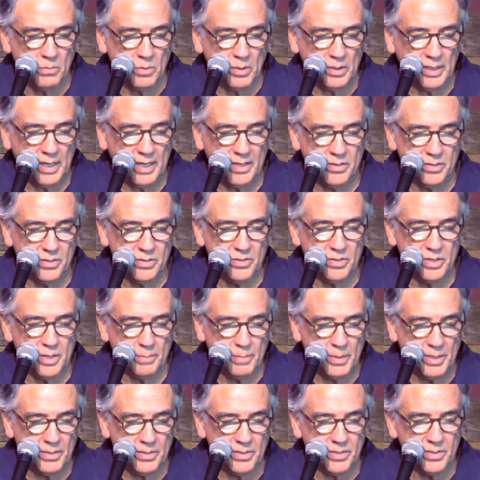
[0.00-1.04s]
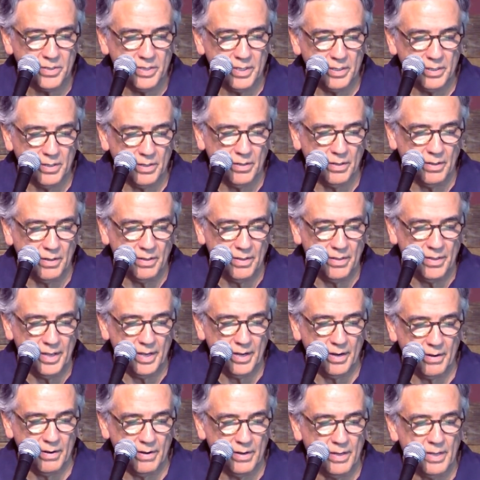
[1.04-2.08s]
Relationship is still
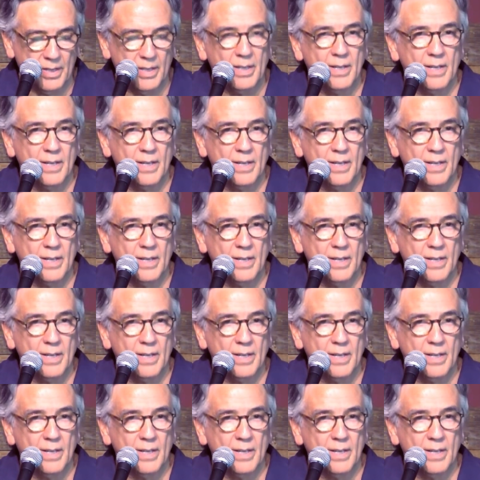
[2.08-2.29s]
there.